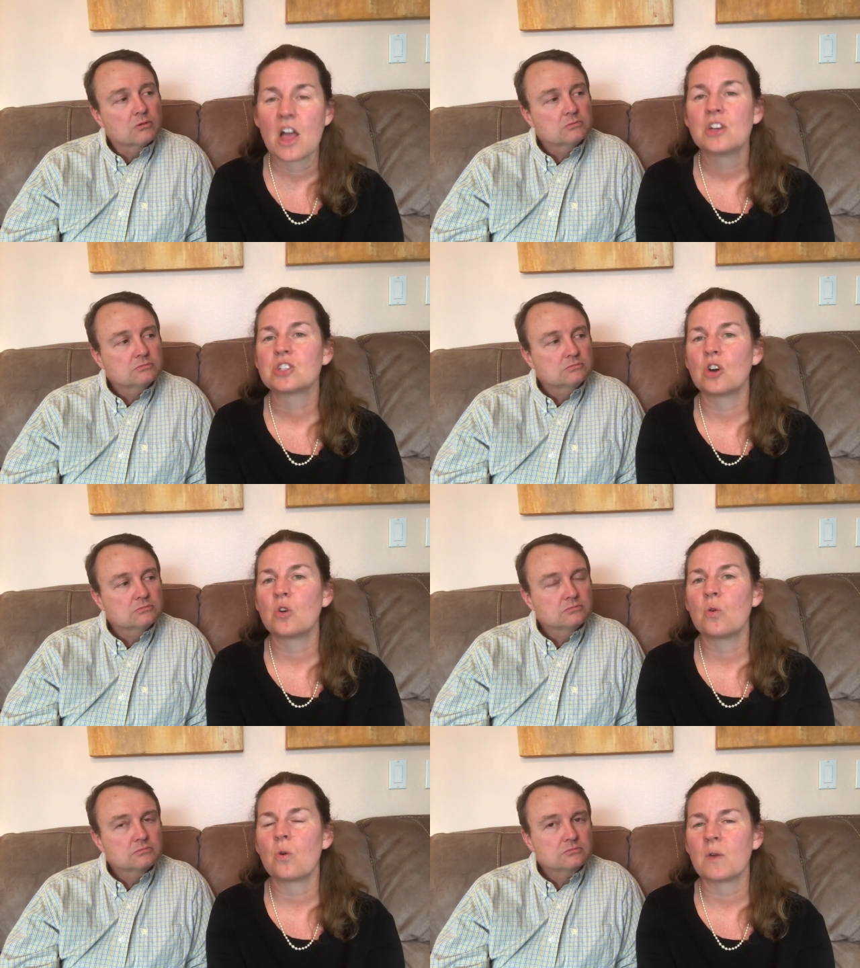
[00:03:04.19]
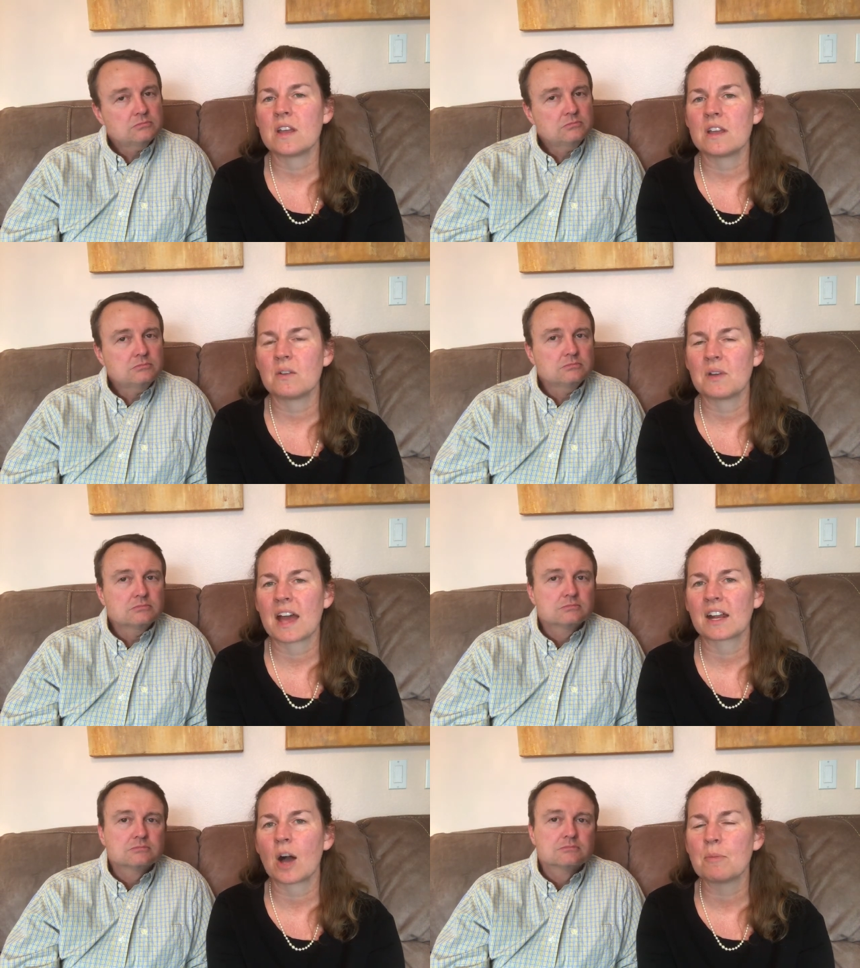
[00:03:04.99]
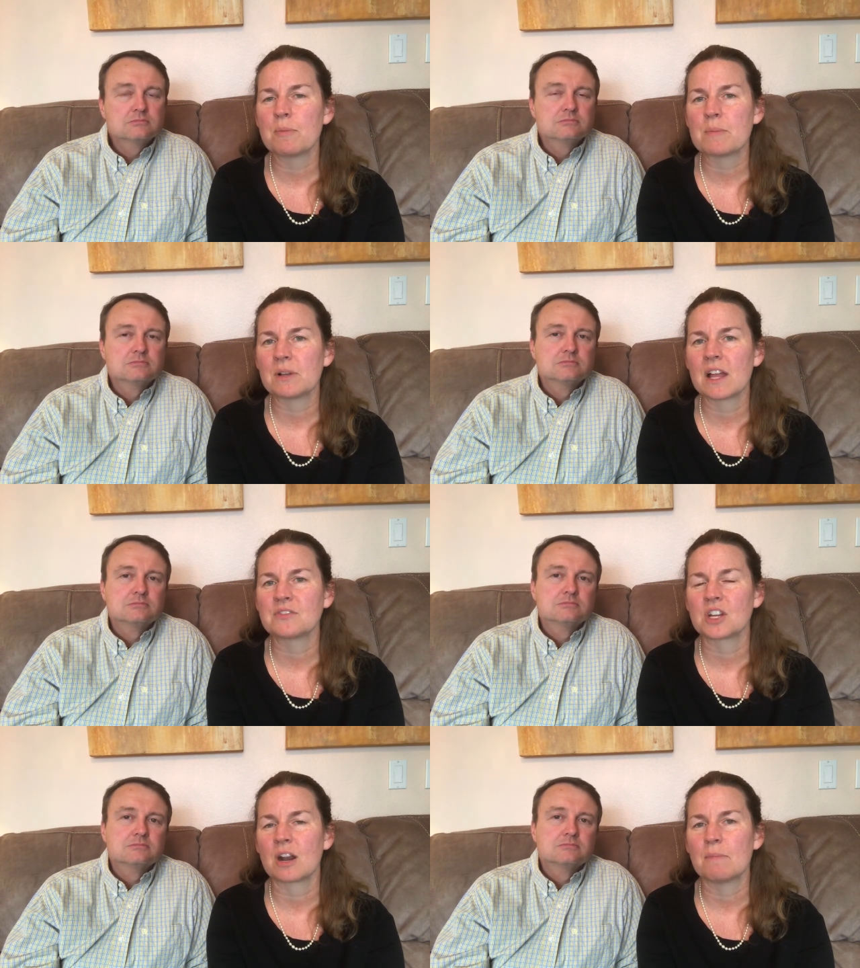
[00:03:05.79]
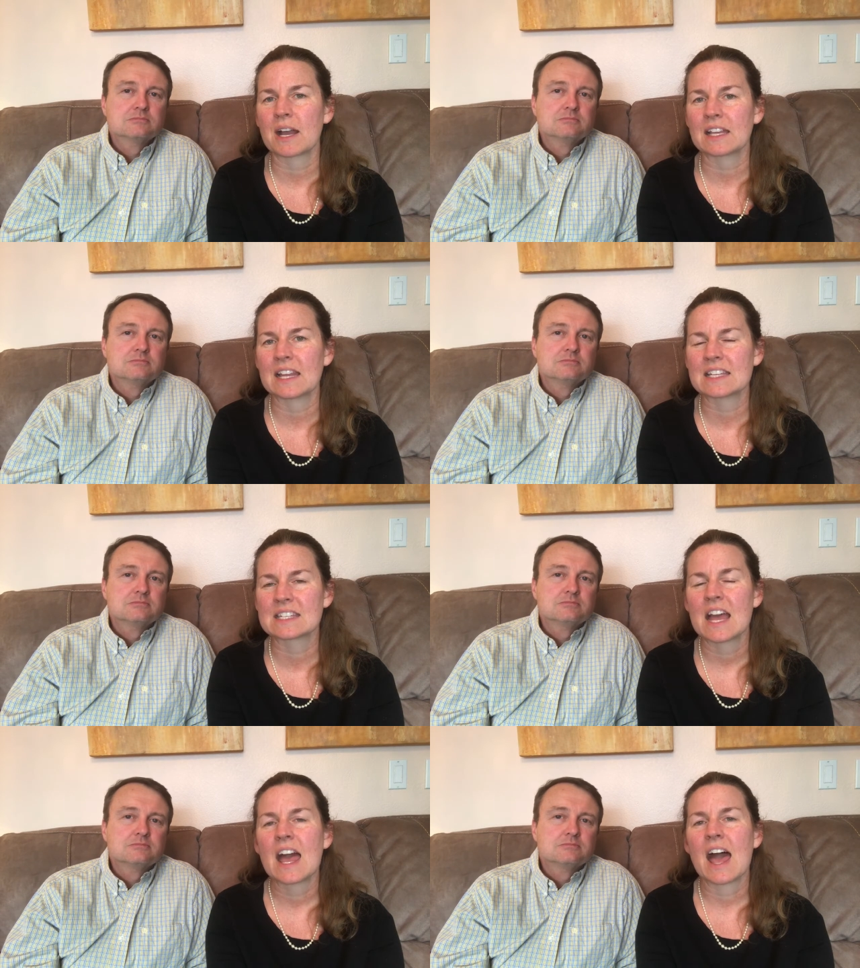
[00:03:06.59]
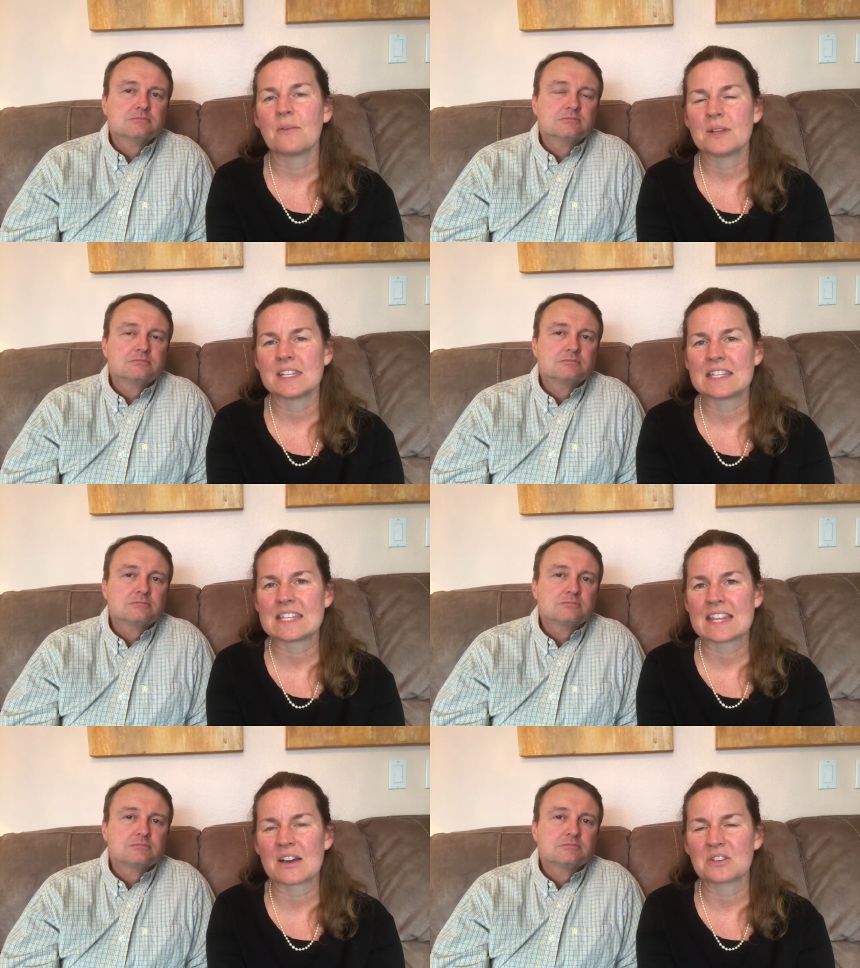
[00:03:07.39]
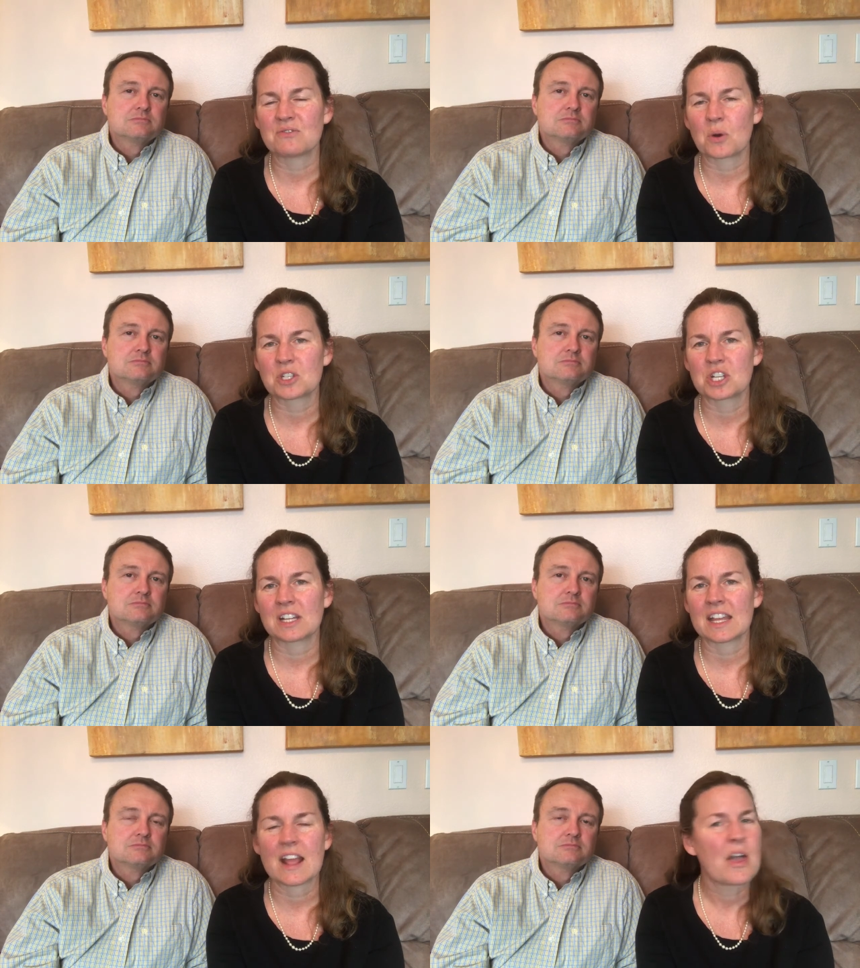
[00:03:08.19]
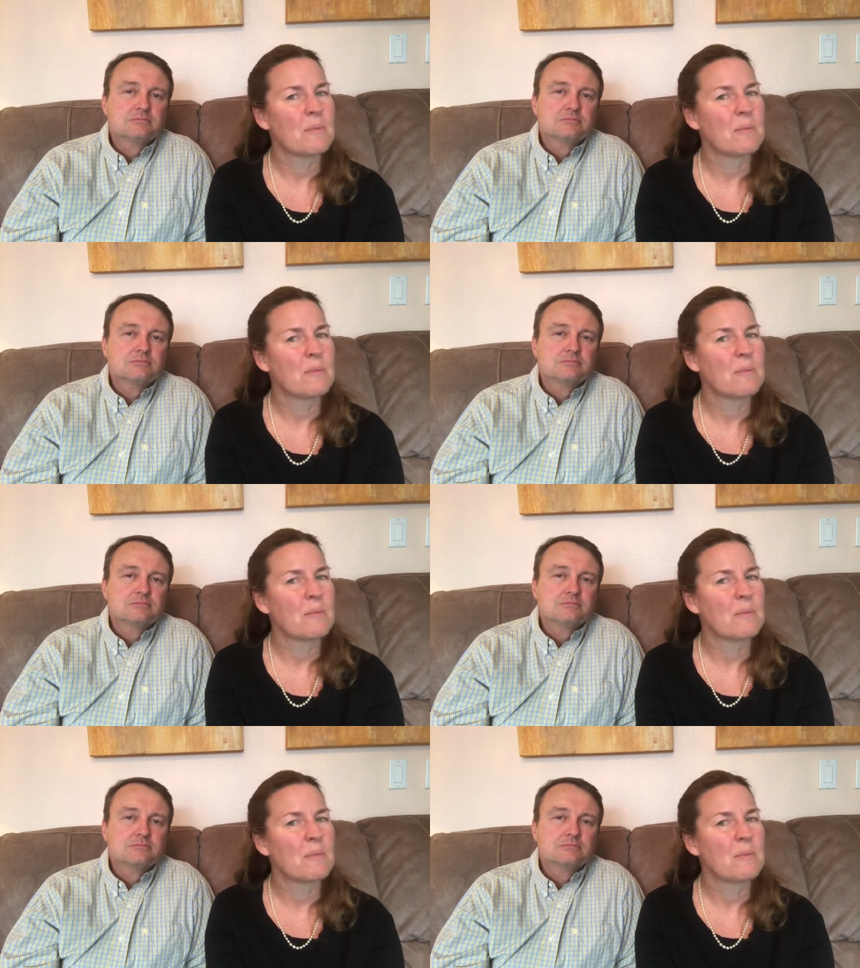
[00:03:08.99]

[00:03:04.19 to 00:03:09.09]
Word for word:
Speaker 1: So we had a couple people left on our bucket list, and we did see those, fortunately.